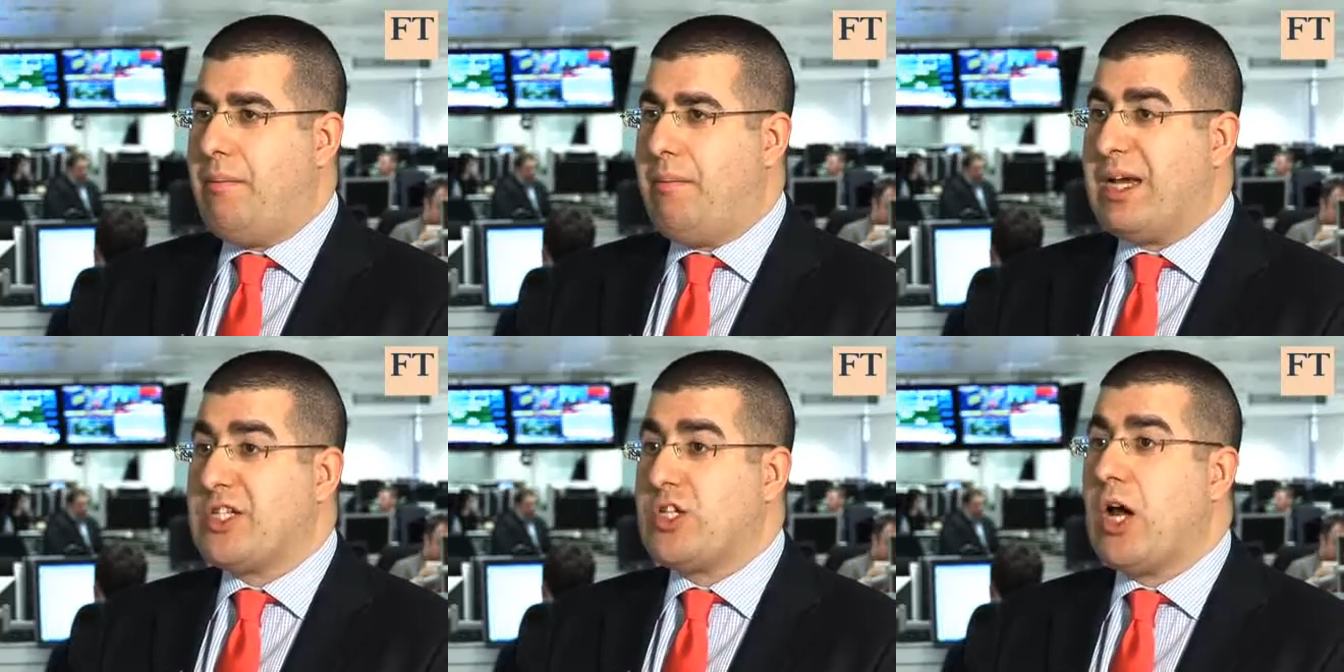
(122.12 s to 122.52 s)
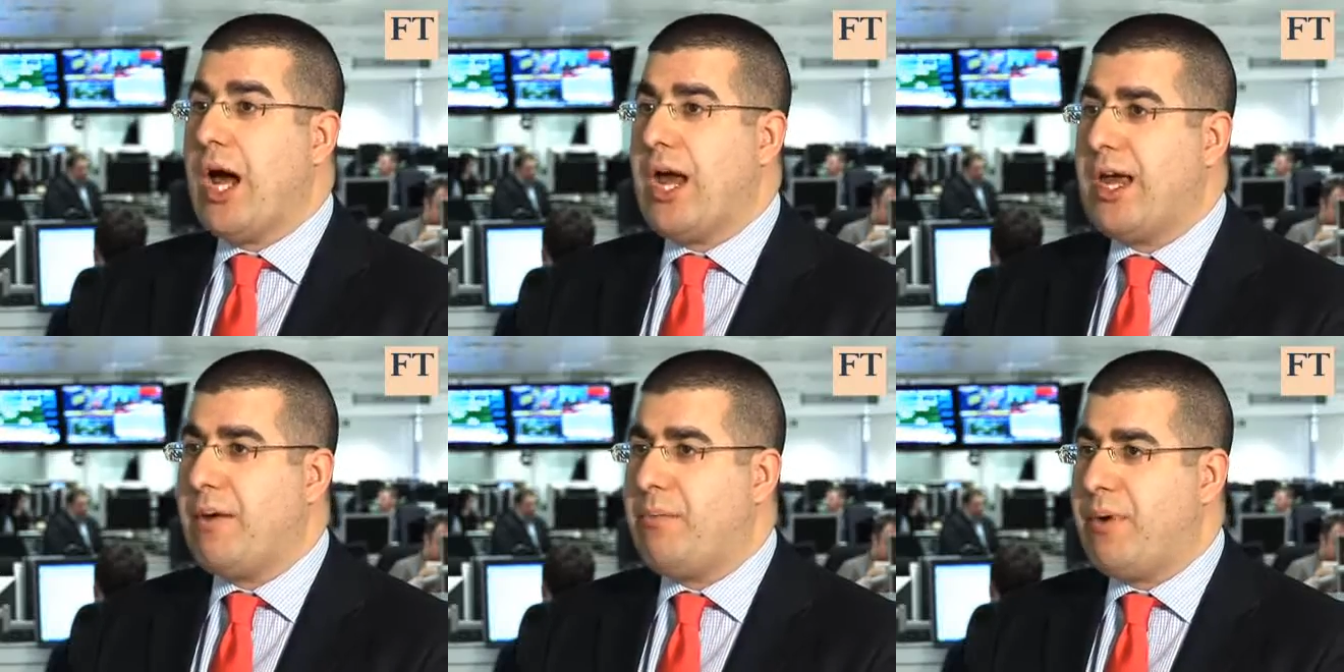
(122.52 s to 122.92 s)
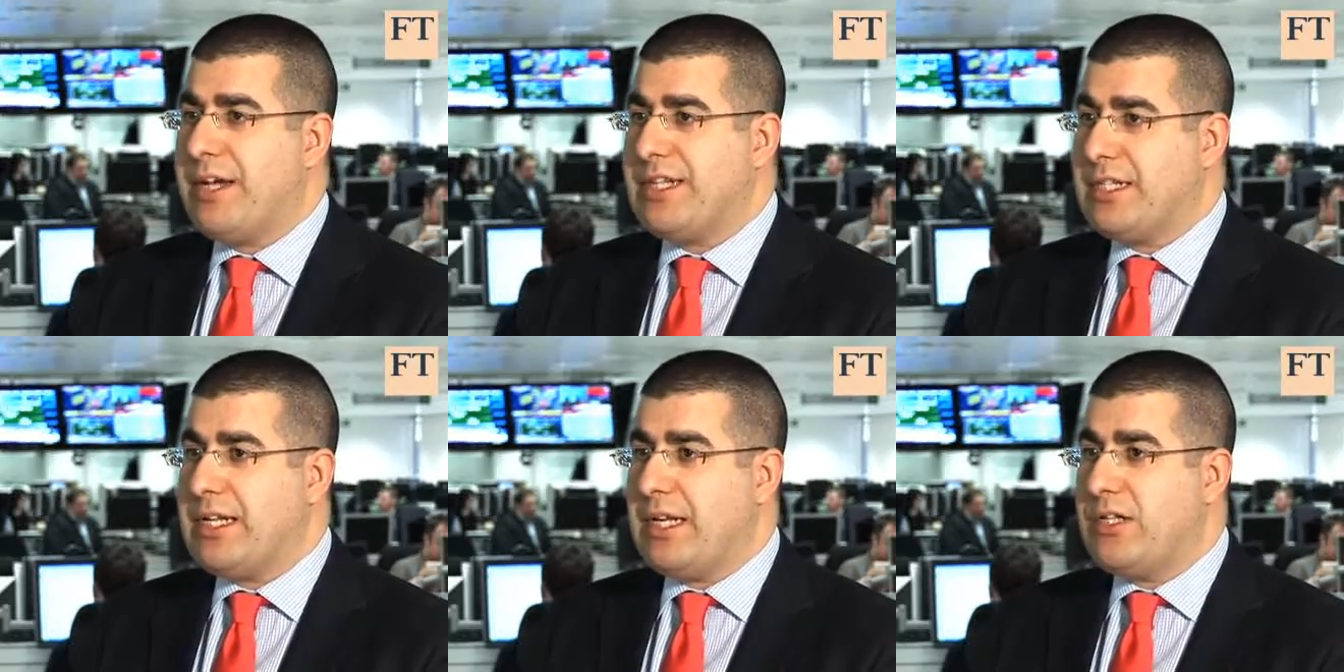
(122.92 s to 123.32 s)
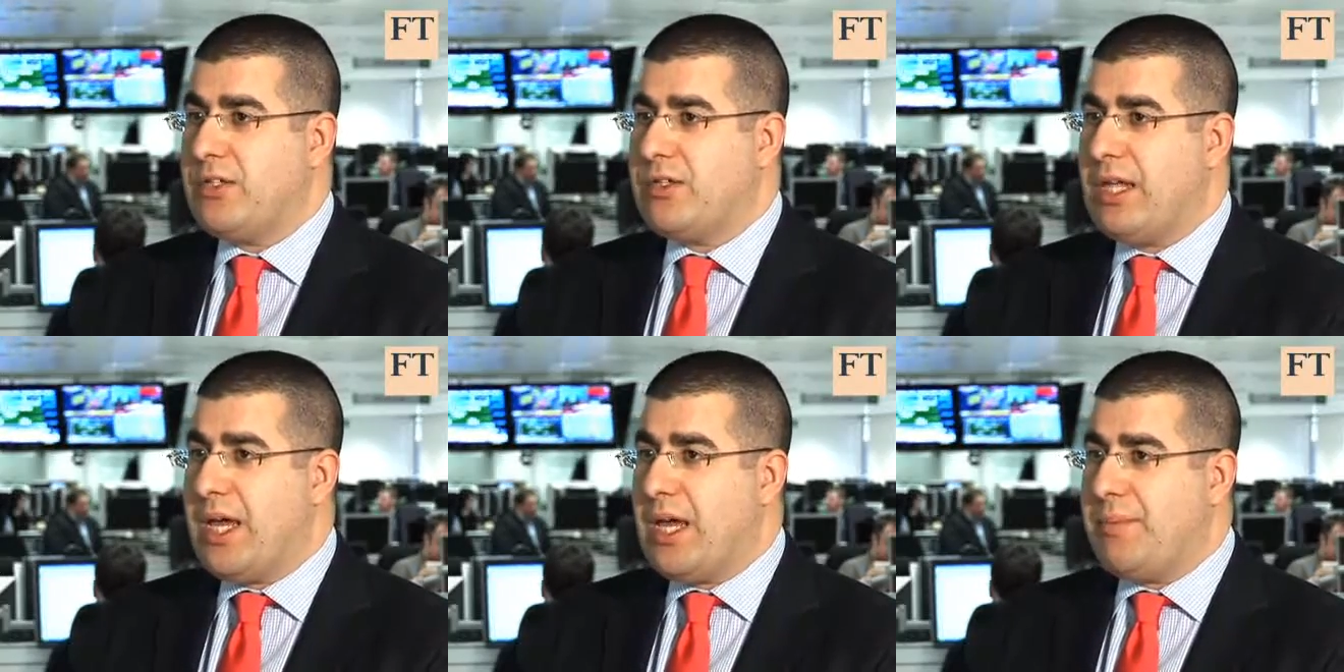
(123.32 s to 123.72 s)
much higher prices than
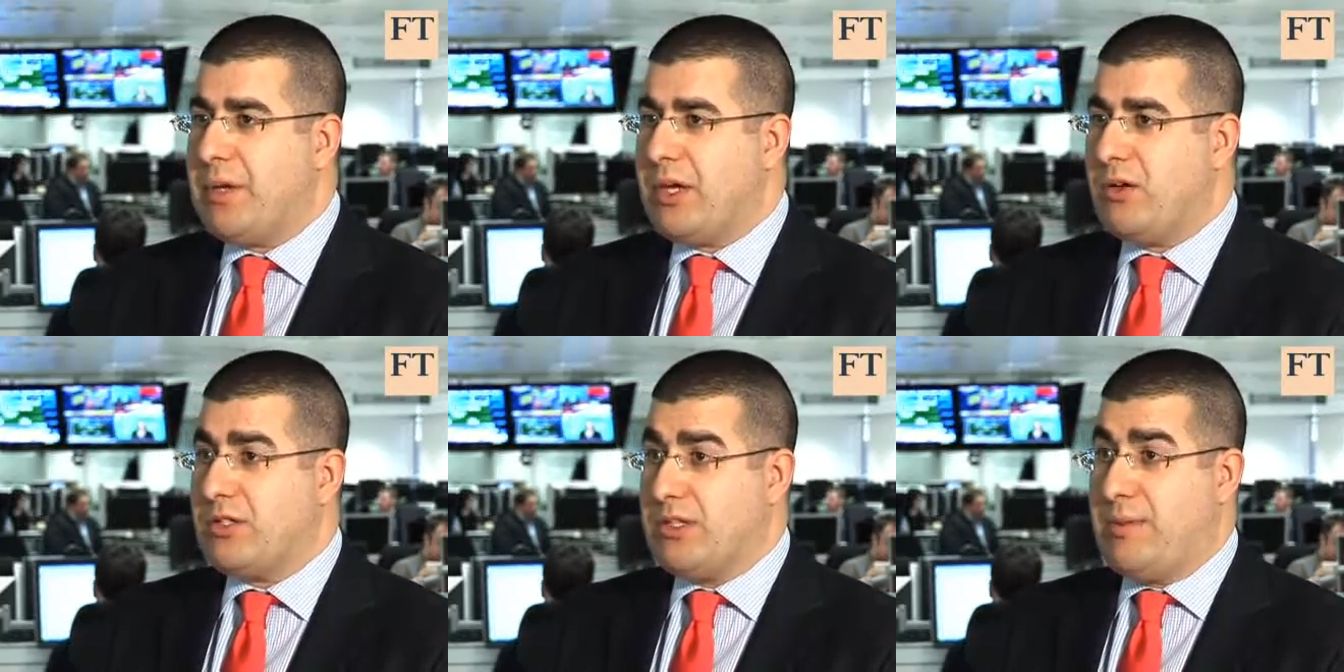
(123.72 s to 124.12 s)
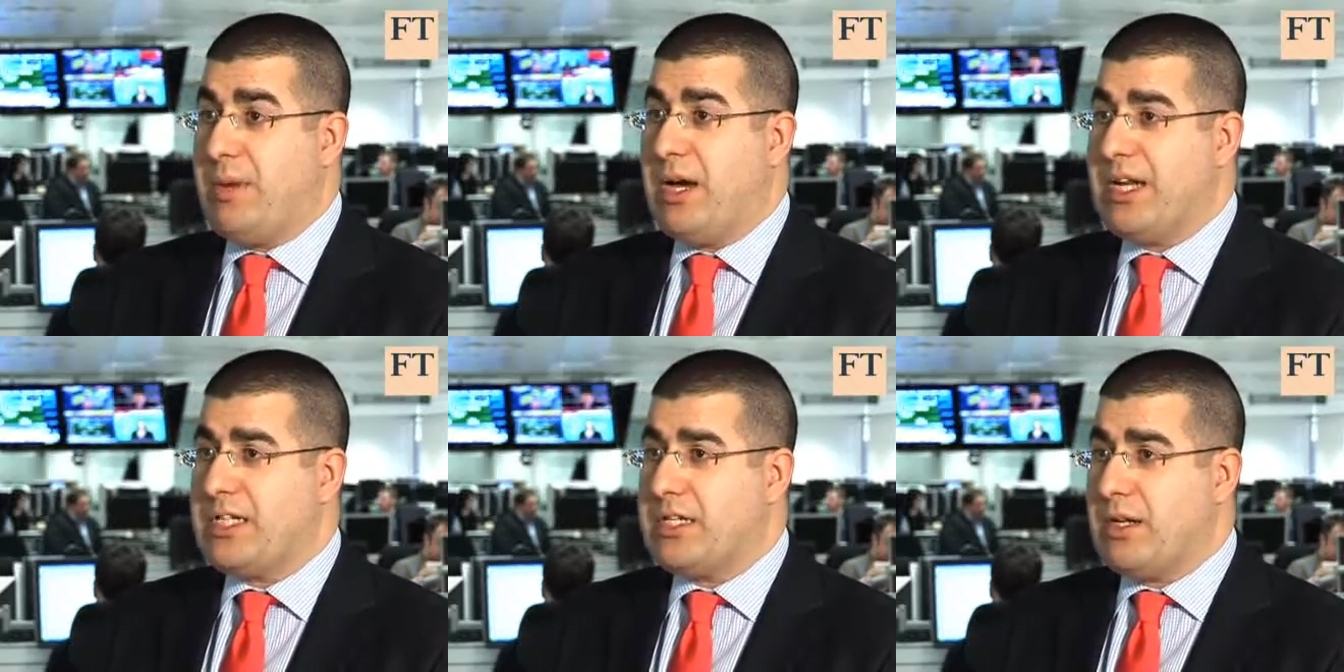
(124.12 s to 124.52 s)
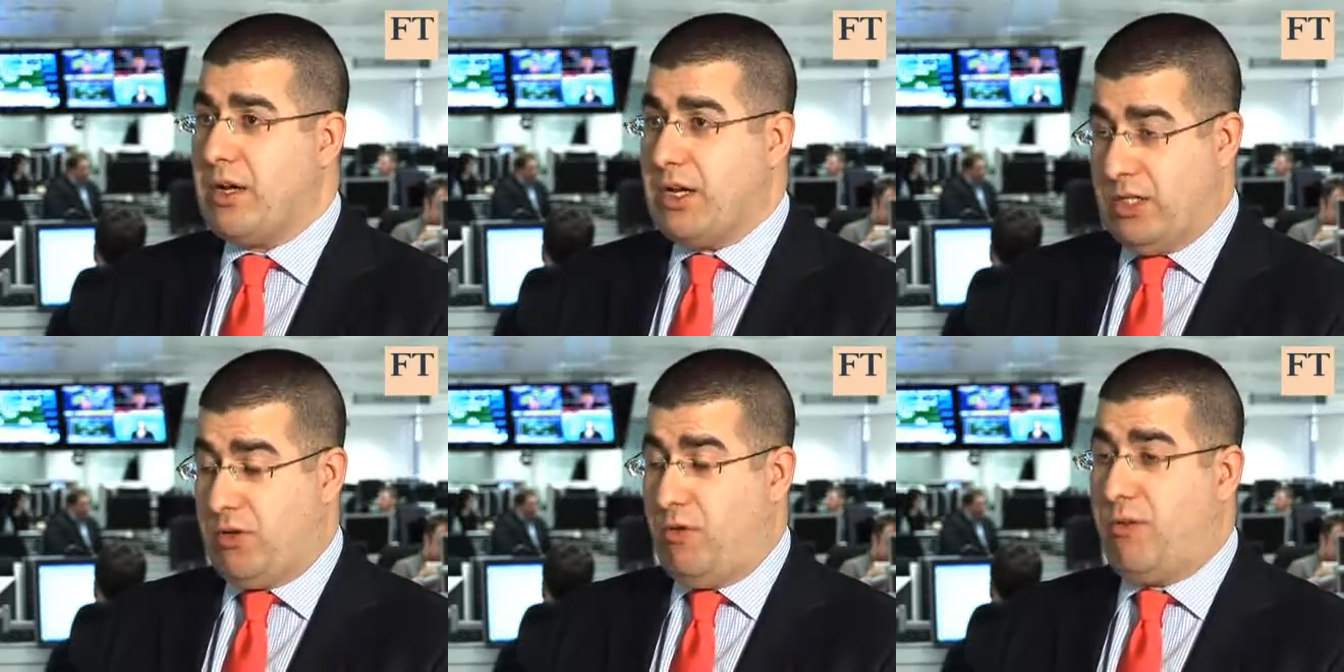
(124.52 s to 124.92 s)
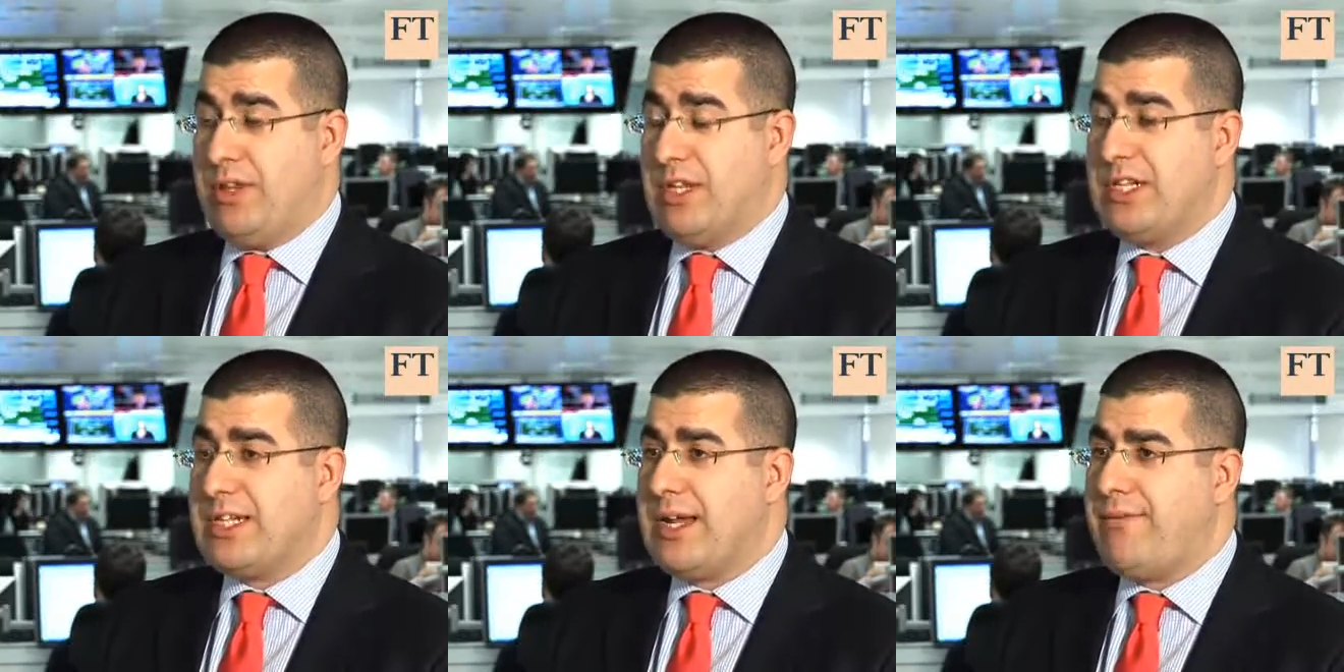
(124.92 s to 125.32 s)
today because demand is
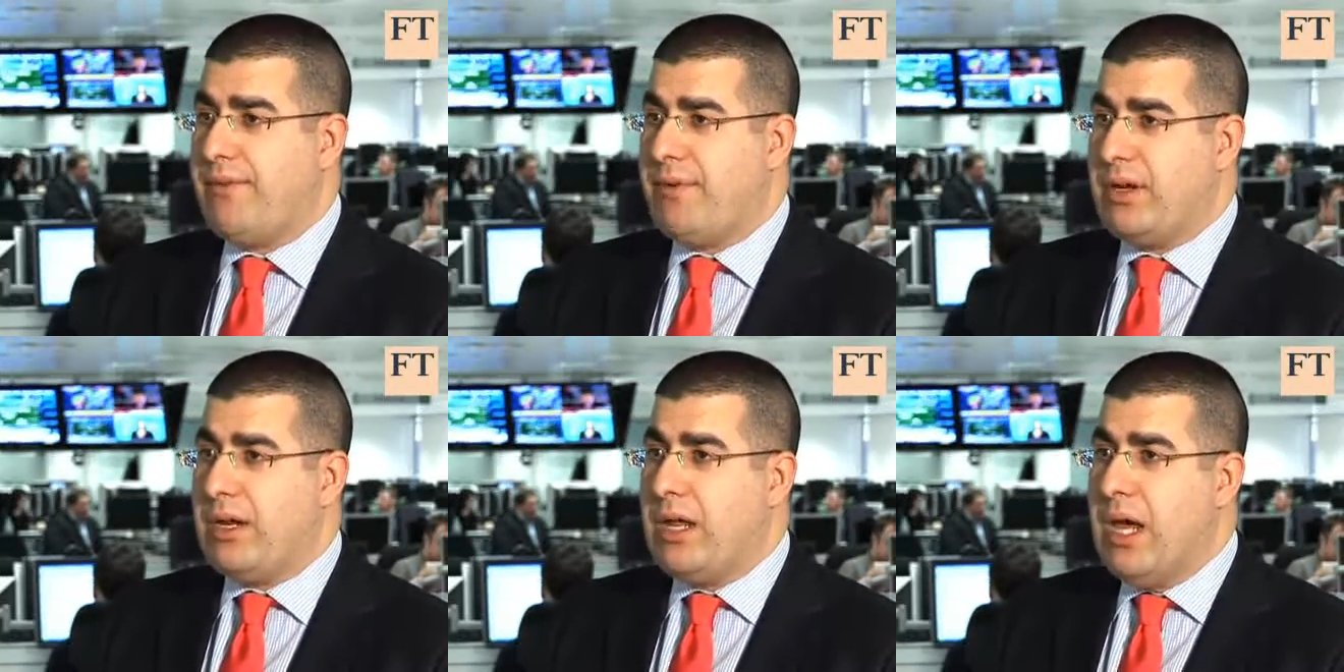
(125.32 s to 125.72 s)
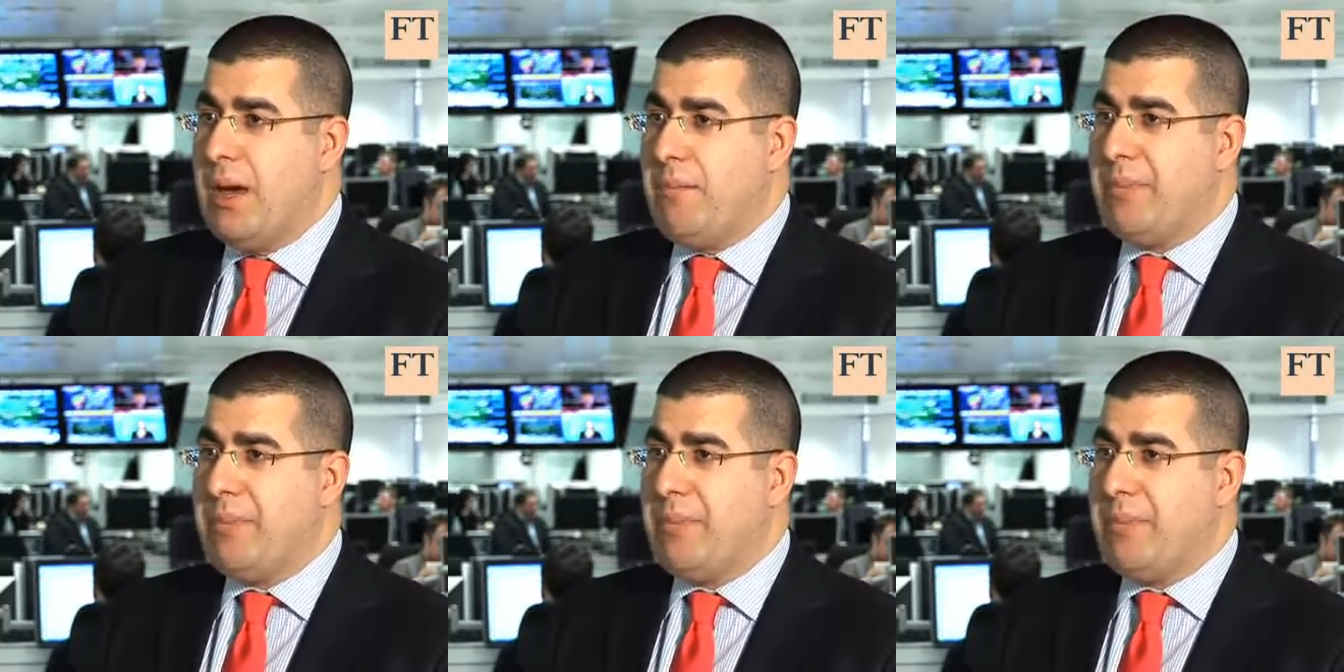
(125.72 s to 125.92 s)
already suffering.